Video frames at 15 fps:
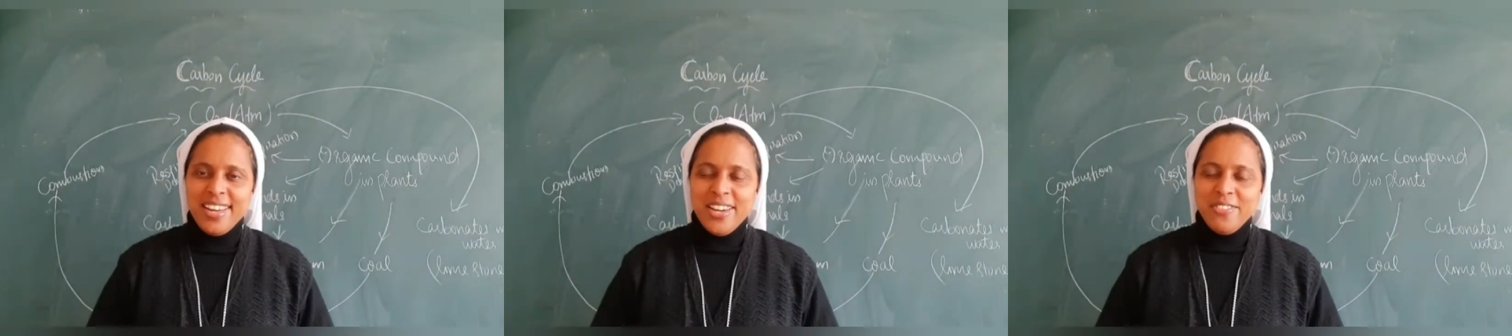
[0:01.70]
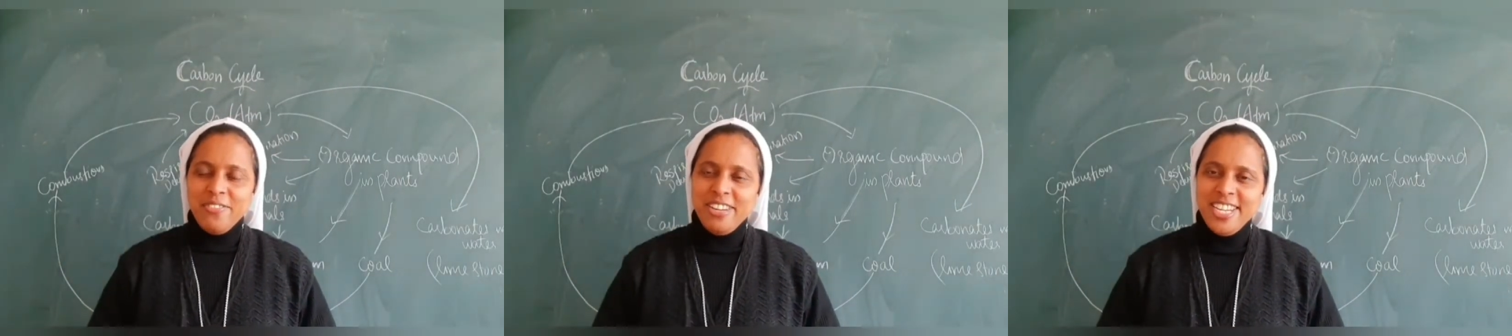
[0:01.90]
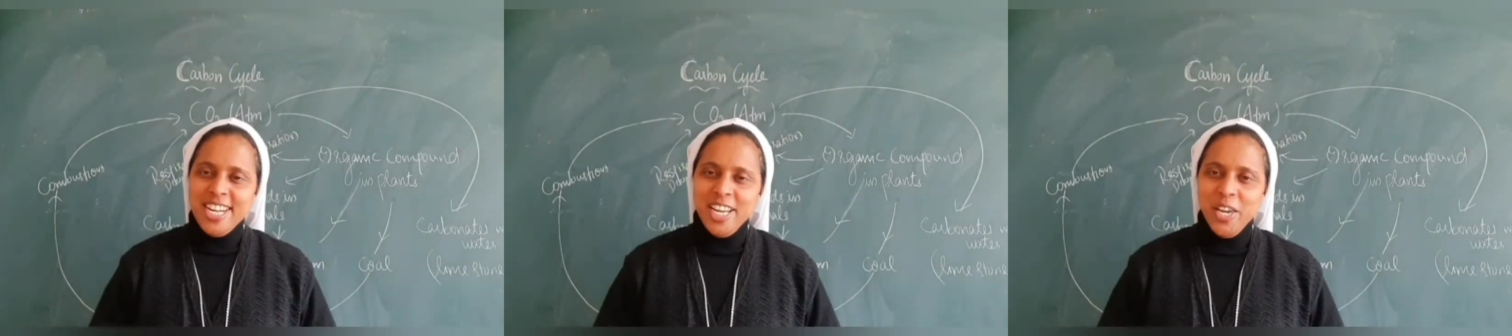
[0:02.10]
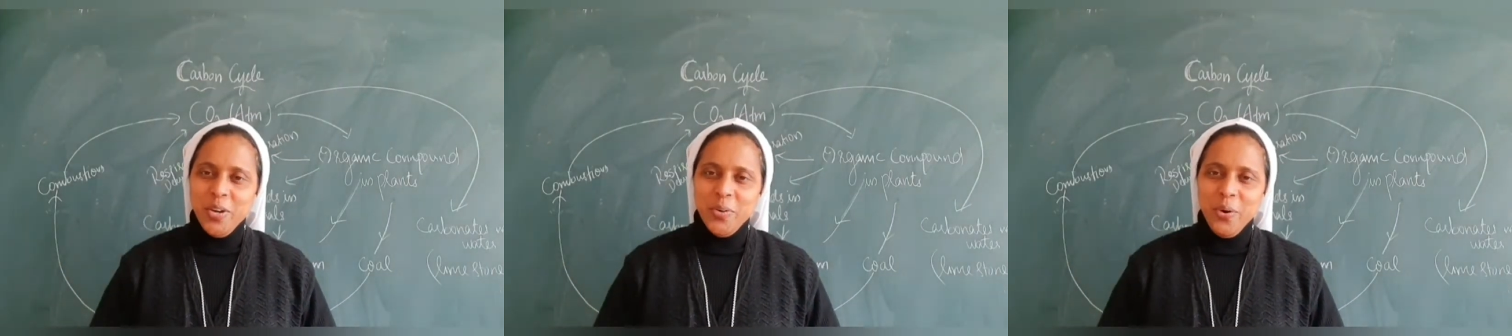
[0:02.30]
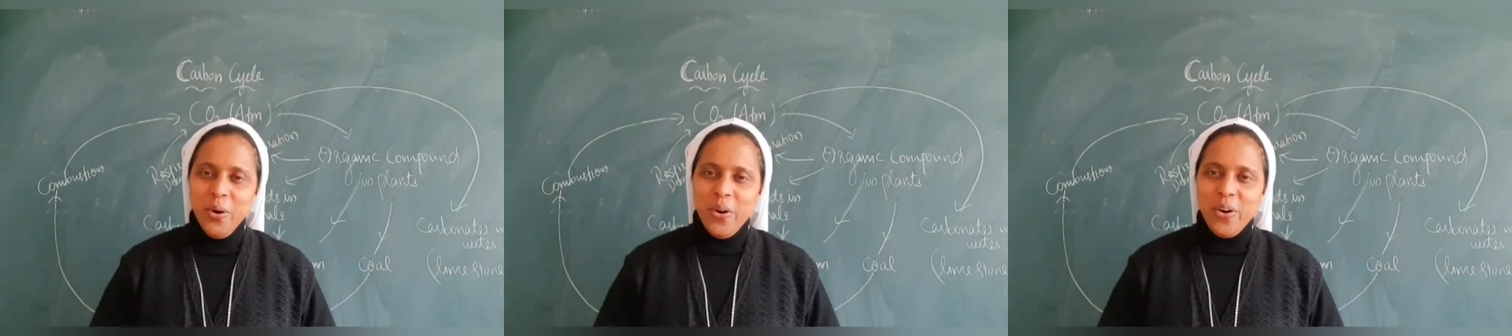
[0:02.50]
Wishing
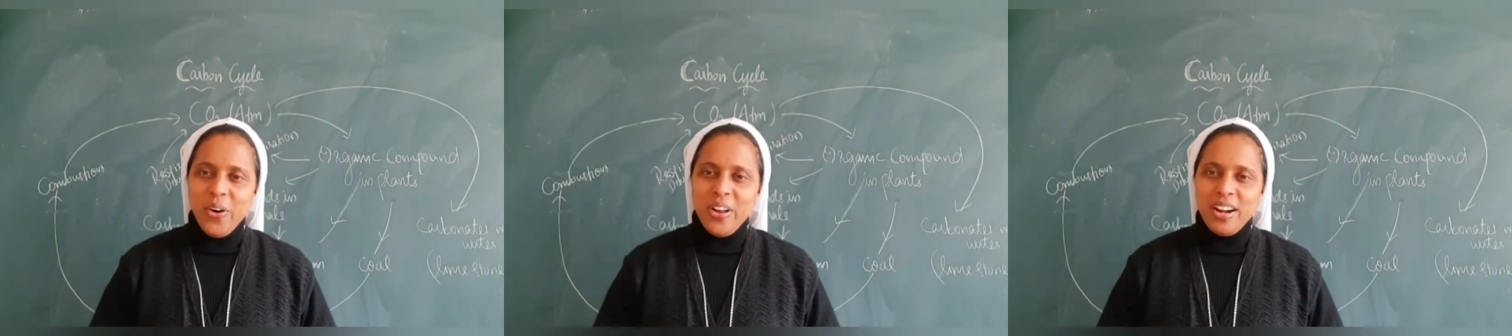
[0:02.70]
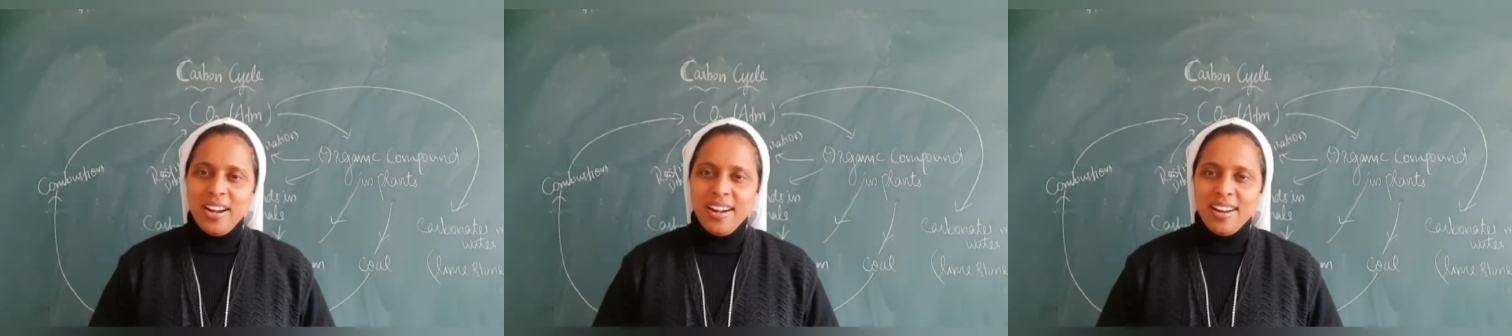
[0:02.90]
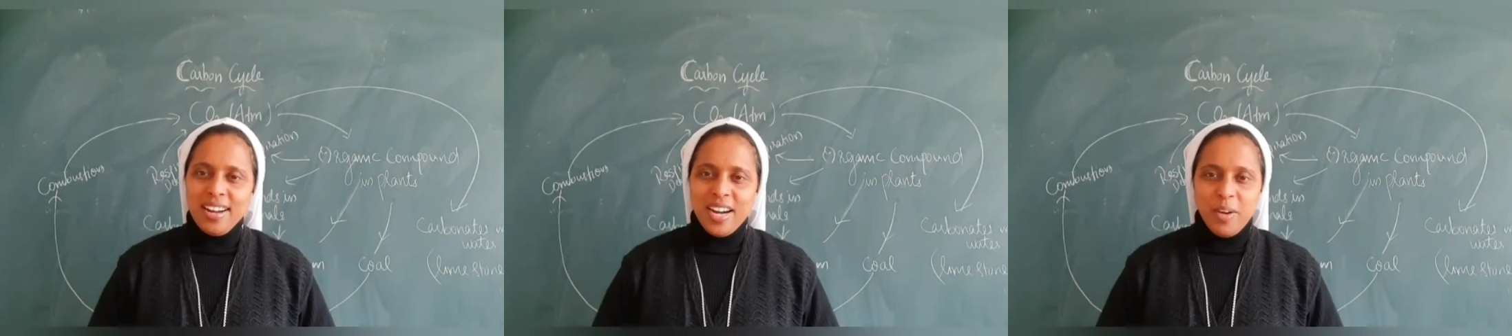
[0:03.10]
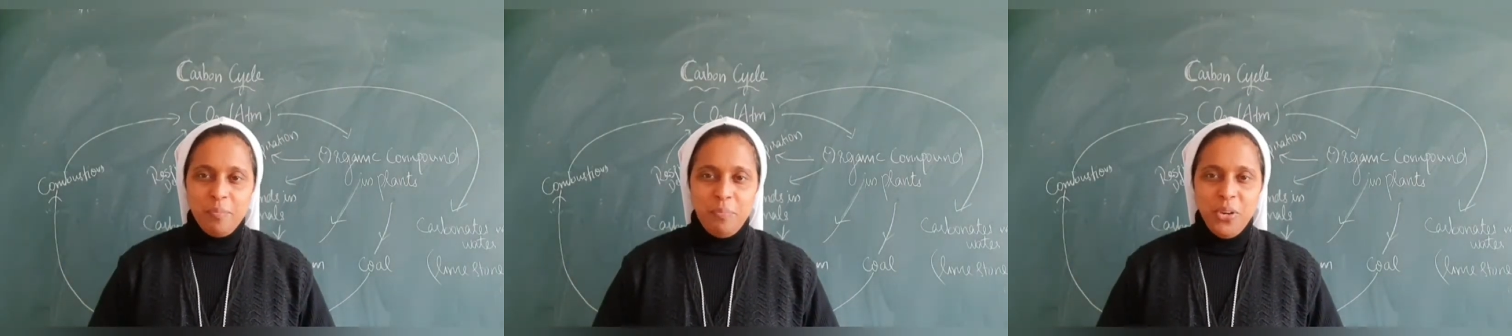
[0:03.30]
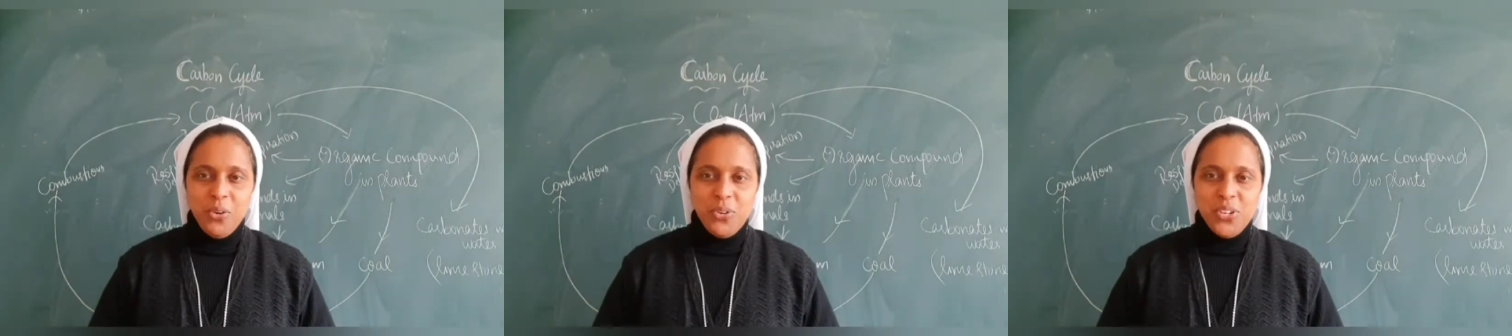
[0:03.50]
you all
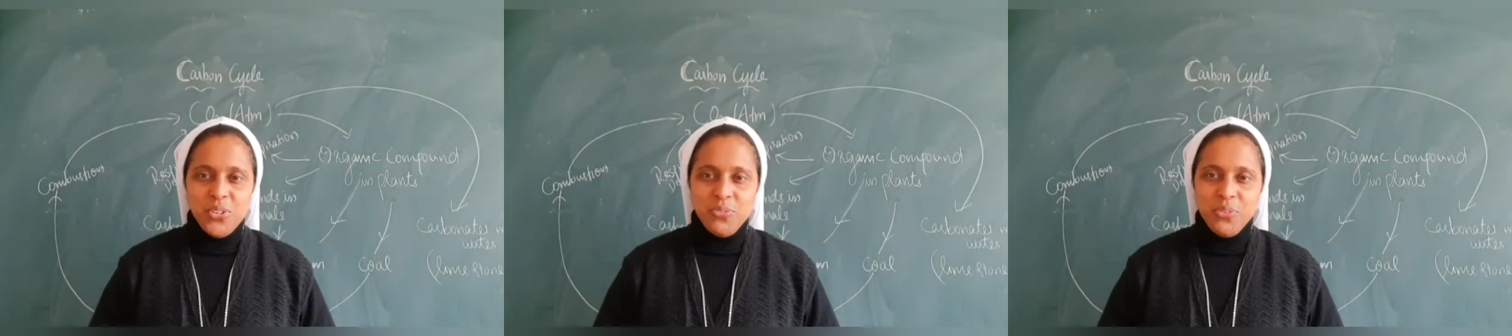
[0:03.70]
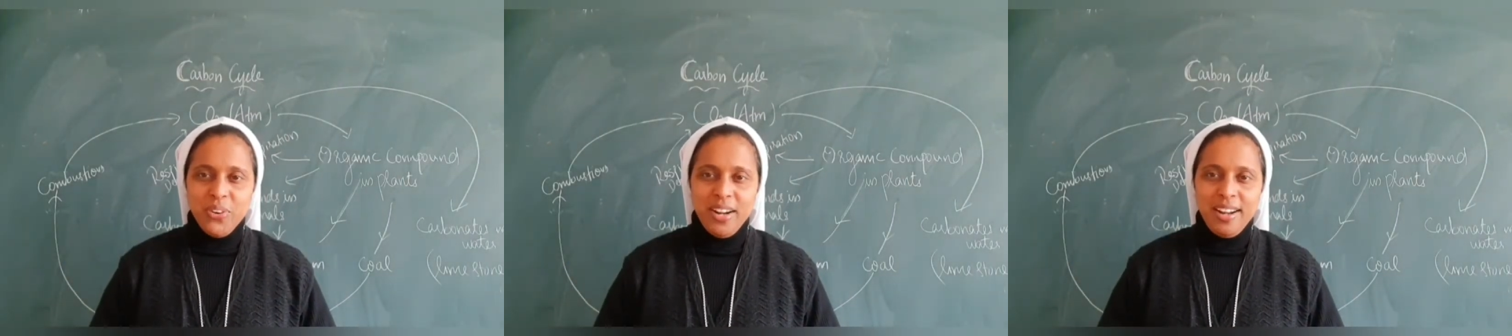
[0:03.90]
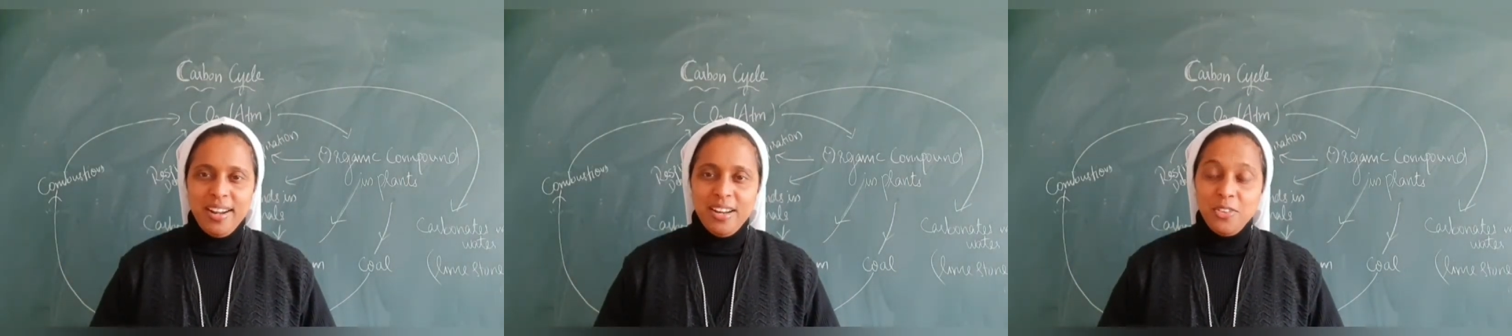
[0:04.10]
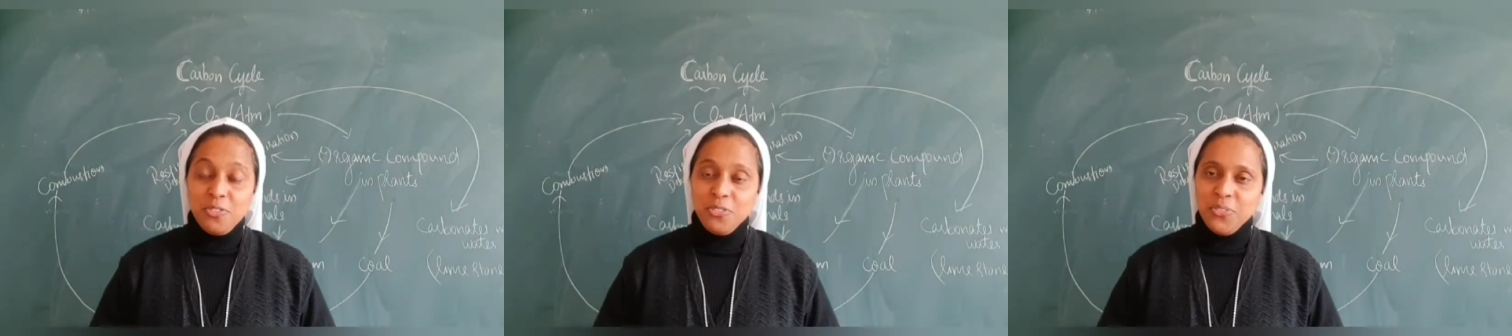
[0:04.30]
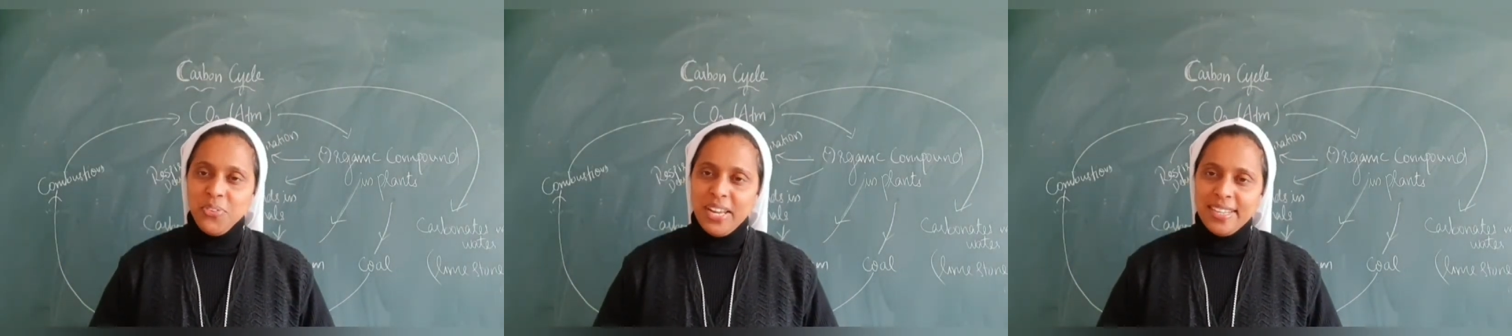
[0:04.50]
a
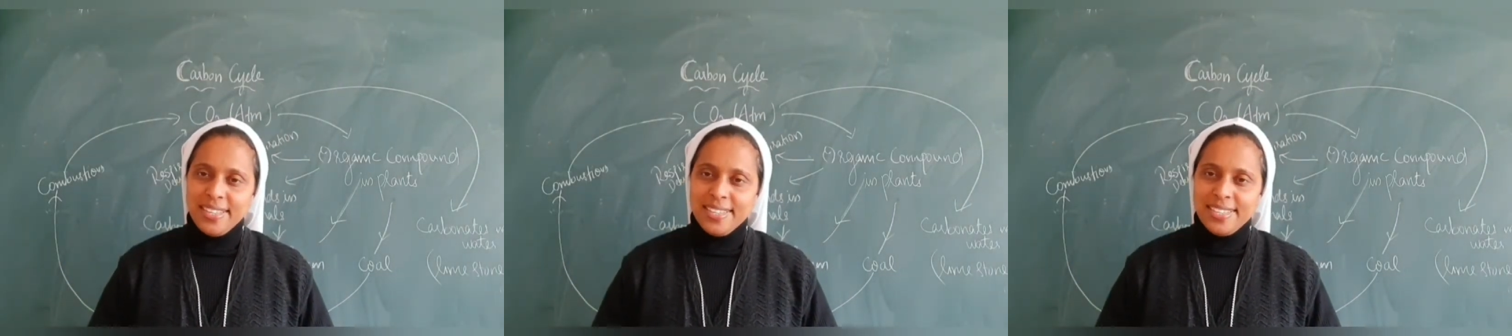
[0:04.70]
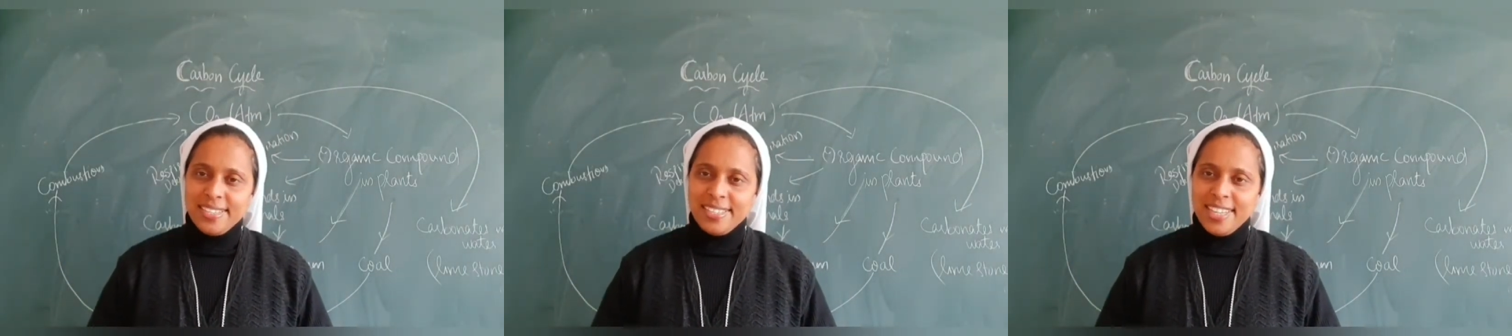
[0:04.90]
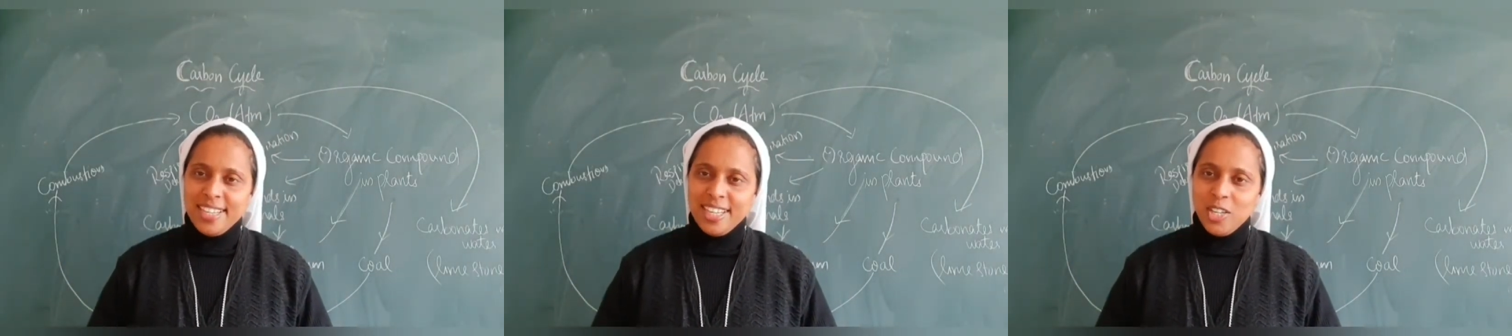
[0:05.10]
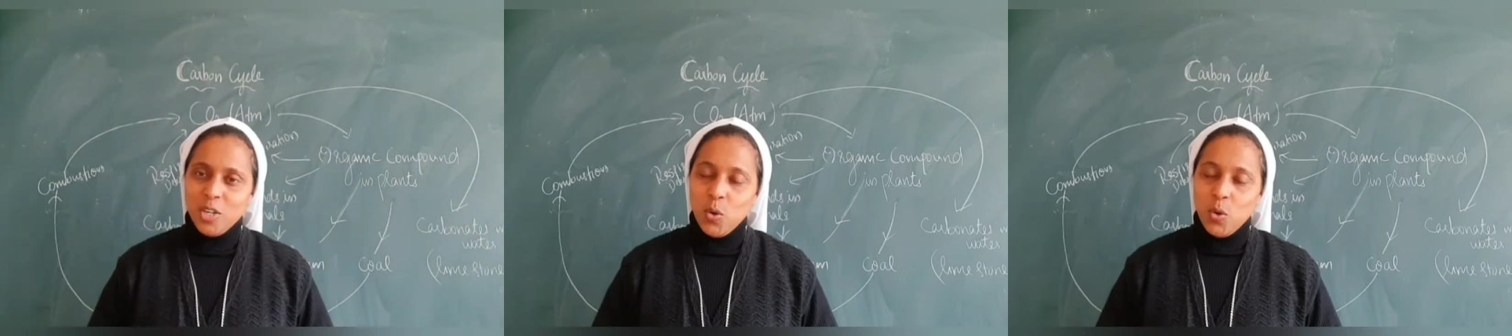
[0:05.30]
beautiful, fantastic,